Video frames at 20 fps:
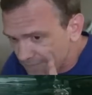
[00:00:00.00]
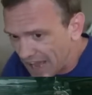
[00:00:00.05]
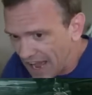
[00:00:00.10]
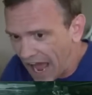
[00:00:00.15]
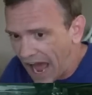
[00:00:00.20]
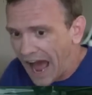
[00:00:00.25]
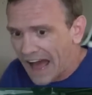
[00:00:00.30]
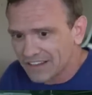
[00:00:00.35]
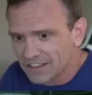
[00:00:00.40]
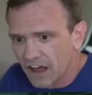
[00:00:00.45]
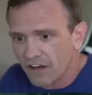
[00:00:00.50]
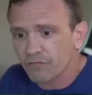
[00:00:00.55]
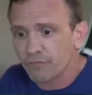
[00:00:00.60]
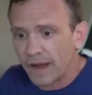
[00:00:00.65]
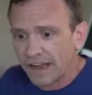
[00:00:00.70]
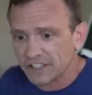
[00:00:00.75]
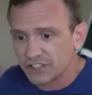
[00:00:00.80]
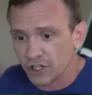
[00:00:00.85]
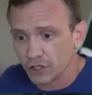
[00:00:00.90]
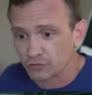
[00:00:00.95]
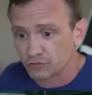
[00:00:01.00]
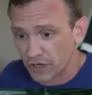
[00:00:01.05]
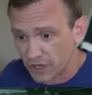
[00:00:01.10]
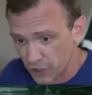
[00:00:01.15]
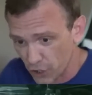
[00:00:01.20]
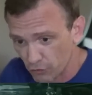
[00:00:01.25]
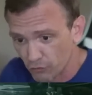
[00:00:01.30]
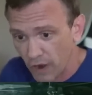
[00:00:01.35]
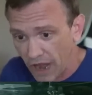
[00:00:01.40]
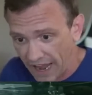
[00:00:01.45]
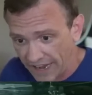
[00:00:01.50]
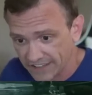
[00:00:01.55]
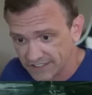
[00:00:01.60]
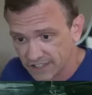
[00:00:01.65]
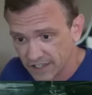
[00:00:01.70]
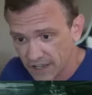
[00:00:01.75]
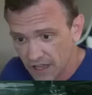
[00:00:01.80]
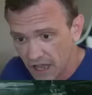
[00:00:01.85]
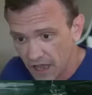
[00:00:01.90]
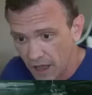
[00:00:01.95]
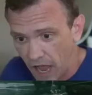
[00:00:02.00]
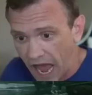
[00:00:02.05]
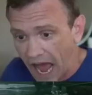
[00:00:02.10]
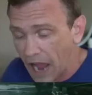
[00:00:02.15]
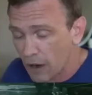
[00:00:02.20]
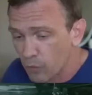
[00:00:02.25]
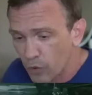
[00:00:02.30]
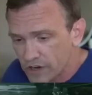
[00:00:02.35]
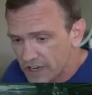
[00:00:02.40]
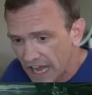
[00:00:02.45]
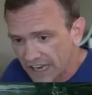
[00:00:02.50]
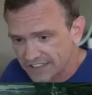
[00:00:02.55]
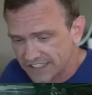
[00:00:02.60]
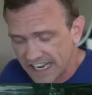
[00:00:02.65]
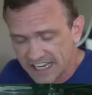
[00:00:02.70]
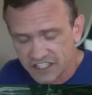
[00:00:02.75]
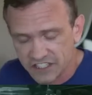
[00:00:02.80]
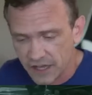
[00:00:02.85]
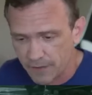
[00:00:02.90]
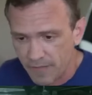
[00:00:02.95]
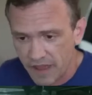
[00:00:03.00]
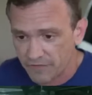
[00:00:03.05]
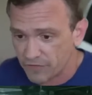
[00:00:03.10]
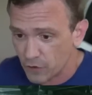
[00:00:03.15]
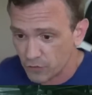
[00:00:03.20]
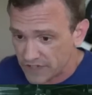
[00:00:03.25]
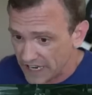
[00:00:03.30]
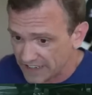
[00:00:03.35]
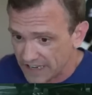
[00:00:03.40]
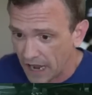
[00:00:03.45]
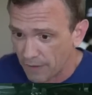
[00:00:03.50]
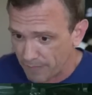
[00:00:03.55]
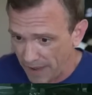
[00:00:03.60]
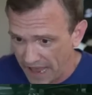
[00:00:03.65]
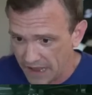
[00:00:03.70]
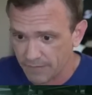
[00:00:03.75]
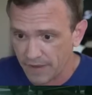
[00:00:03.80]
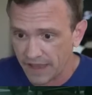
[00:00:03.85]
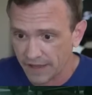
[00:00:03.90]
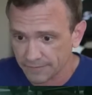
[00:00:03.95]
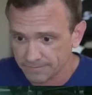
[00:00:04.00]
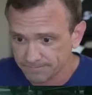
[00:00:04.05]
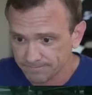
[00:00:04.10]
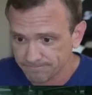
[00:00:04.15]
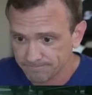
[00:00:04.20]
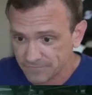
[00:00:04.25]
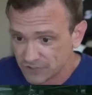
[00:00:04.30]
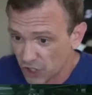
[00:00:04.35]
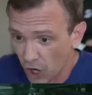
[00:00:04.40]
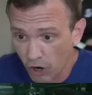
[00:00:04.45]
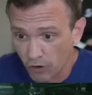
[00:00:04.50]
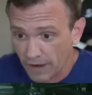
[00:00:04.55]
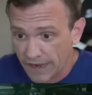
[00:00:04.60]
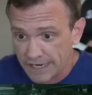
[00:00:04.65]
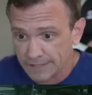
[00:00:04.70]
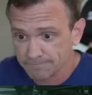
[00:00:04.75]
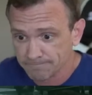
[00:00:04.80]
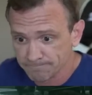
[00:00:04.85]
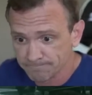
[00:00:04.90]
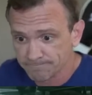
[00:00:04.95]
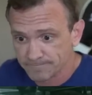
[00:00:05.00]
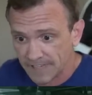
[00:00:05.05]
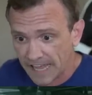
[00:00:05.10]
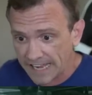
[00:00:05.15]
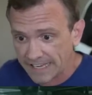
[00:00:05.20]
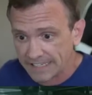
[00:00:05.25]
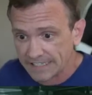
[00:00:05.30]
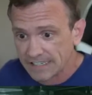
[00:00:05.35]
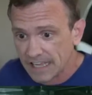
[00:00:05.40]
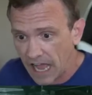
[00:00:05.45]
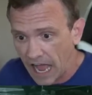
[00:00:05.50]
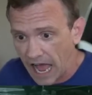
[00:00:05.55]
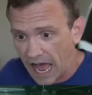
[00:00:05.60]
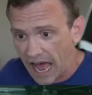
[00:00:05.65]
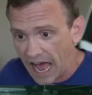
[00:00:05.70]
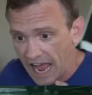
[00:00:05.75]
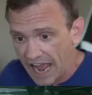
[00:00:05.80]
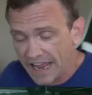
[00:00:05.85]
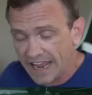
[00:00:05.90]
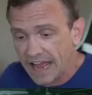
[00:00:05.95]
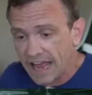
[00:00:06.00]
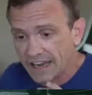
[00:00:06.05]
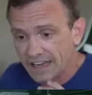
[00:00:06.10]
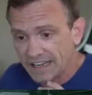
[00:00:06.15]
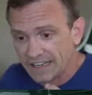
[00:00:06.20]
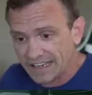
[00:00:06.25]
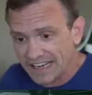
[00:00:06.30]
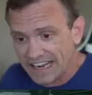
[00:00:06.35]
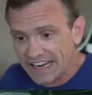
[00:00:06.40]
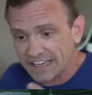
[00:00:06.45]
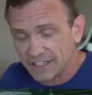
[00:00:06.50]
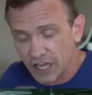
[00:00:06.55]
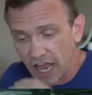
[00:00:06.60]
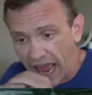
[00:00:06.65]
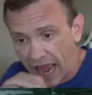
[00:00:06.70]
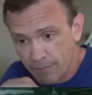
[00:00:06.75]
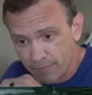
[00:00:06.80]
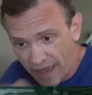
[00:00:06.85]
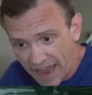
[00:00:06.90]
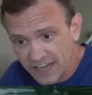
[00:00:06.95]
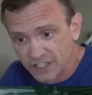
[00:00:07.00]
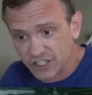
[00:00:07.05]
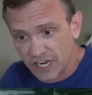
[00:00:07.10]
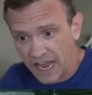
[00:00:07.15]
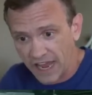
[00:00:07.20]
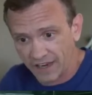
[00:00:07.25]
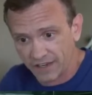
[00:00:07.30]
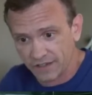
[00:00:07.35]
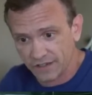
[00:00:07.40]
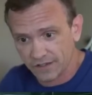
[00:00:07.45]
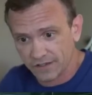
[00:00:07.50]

I love my children. You're right. I would not teach them if you did not pay me. Sorry. Like, I need a paycheck